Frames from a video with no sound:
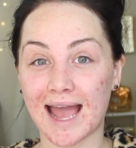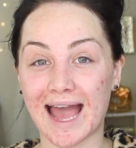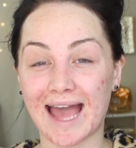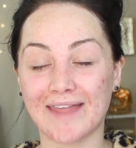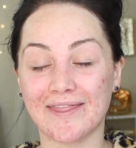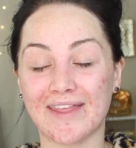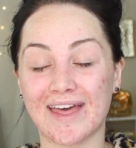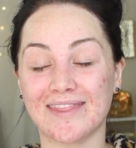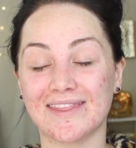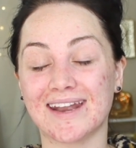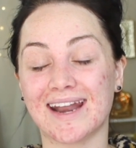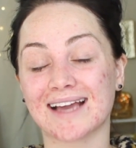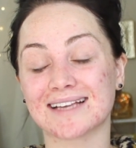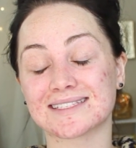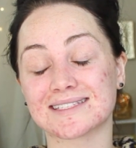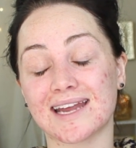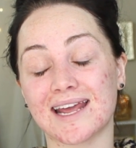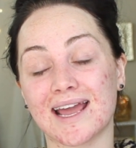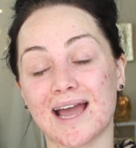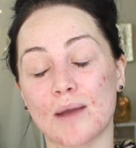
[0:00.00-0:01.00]
And then the next
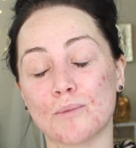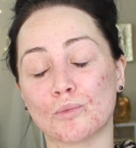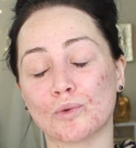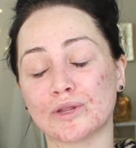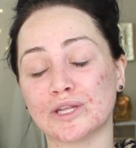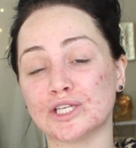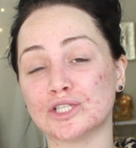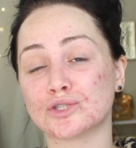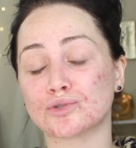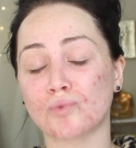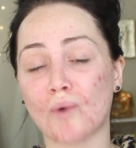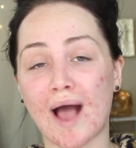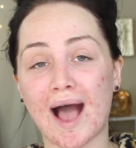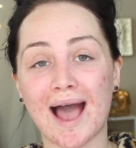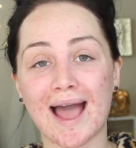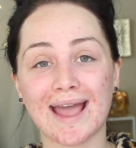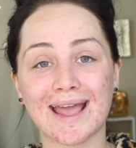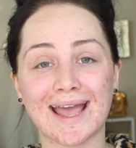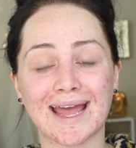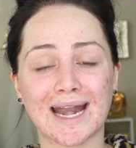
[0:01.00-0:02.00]
day I'm really
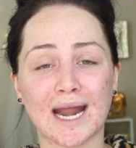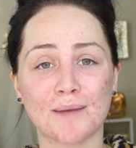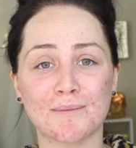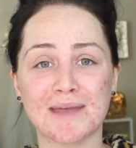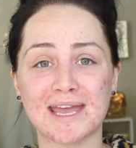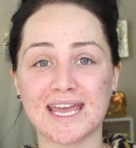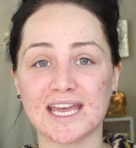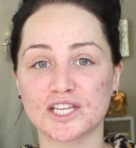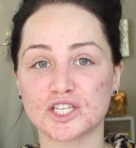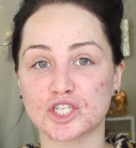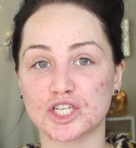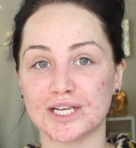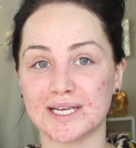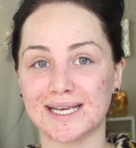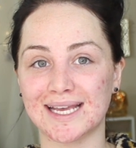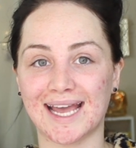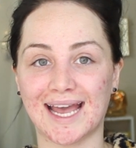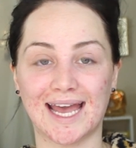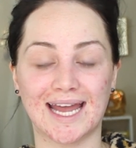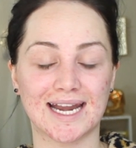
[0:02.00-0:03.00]
dry and I'm
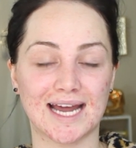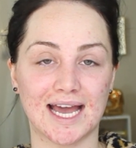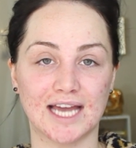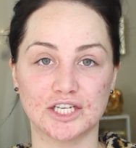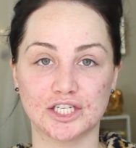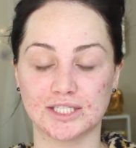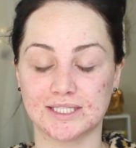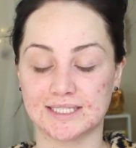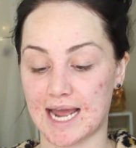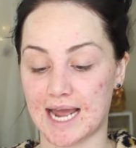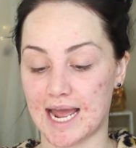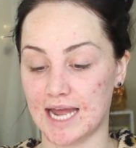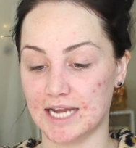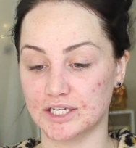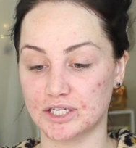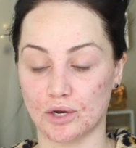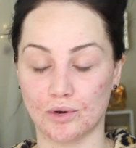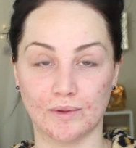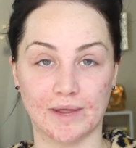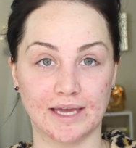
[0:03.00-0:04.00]
itchy, and I
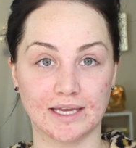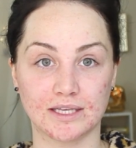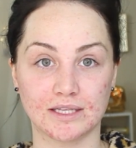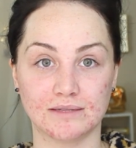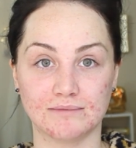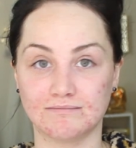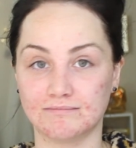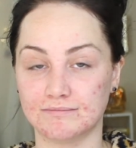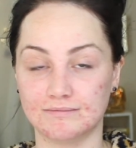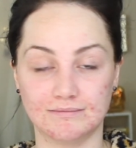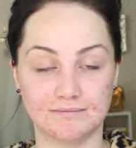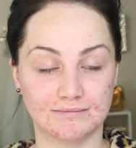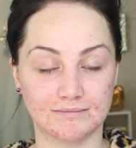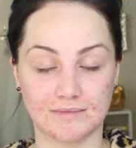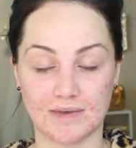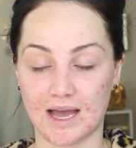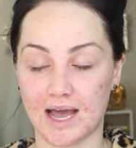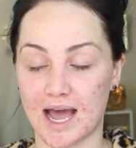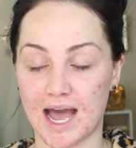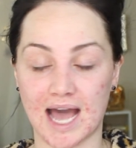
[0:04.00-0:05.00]
don't
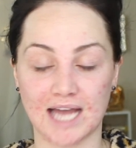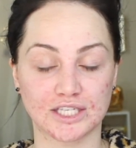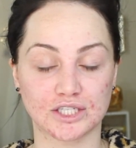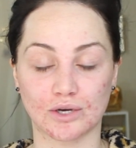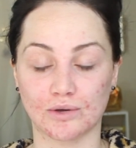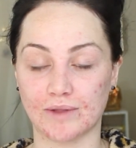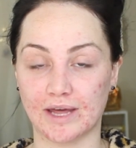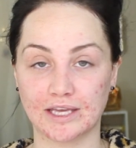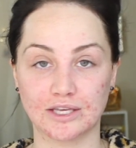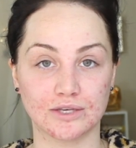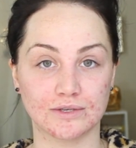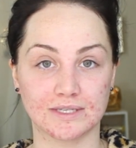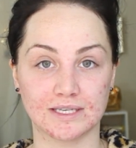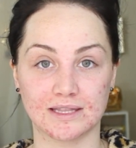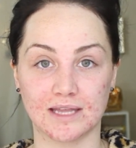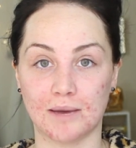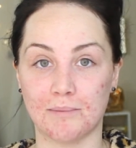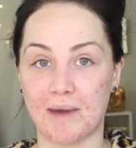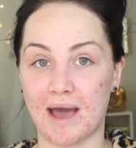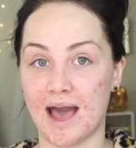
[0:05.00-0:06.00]
like using
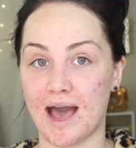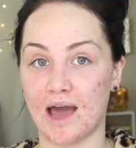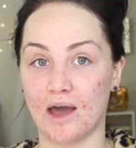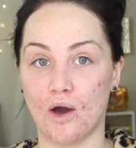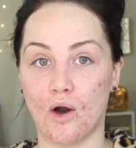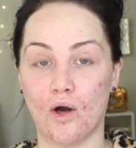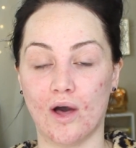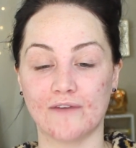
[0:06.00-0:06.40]
them at all.